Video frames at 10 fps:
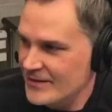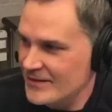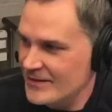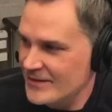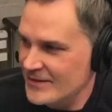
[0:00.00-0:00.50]

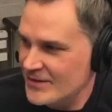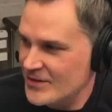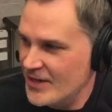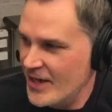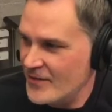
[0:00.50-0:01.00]
Uh,
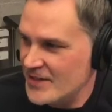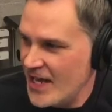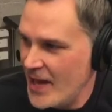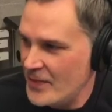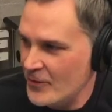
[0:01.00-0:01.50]
should have this
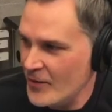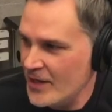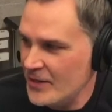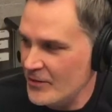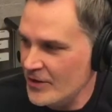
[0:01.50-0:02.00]
at the
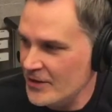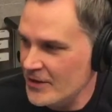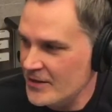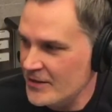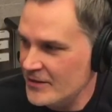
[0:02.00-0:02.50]
ready, really,
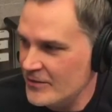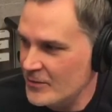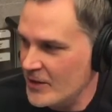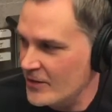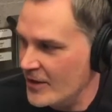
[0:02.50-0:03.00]
mm -hmm.
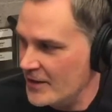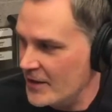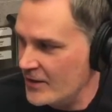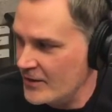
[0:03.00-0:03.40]
from here on. The old out.